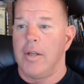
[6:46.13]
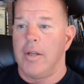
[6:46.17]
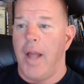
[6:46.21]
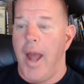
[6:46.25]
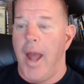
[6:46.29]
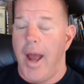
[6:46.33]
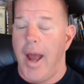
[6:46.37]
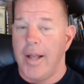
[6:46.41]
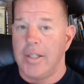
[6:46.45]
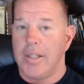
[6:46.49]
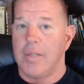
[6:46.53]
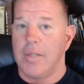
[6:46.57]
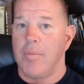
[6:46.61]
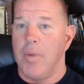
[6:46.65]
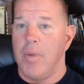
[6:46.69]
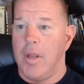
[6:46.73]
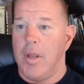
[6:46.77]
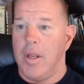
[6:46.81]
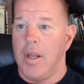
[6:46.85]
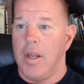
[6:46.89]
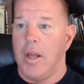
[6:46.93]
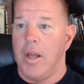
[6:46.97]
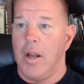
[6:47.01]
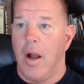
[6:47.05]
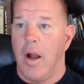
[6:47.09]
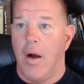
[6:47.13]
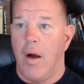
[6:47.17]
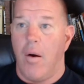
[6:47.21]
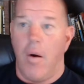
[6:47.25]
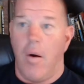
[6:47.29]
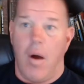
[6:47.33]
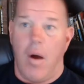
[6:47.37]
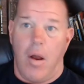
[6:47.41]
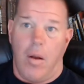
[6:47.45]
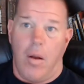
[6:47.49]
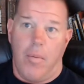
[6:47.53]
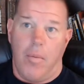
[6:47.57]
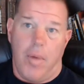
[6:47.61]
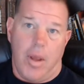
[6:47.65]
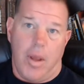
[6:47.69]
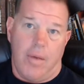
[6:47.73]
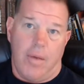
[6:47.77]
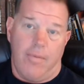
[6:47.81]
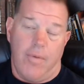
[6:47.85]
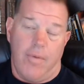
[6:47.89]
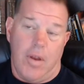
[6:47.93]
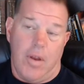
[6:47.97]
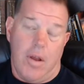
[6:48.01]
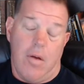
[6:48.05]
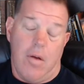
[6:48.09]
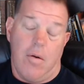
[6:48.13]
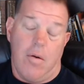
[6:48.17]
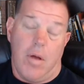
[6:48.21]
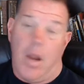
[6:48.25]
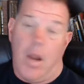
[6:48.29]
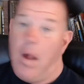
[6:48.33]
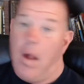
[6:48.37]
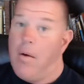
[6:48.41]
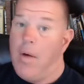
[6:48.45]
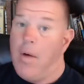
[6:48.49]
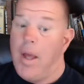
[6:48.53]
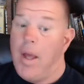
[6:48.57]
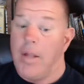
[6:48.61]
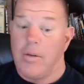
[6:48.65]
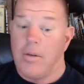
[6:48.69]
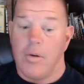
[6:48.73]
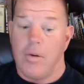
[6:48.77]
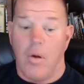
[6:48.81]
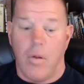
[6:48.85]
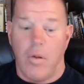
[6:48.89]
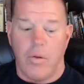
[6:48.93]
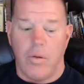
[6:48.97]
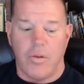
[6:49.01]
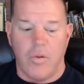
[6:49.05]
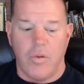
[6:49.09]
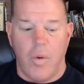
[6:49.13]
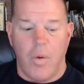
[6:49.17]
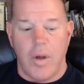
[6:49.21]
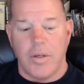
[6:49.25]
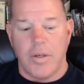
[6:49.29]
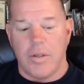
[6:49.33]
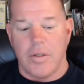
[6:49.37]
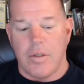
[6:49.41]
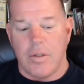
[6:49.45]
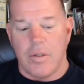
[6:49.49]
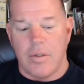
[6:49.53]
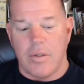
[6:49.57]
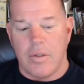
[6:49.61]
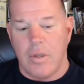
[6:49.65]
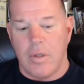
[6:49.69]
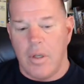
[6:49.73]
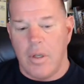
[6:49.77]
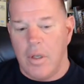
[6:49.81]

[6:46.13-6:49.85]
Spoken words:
Ask me, and I'll make a video and I'll answer all those questions.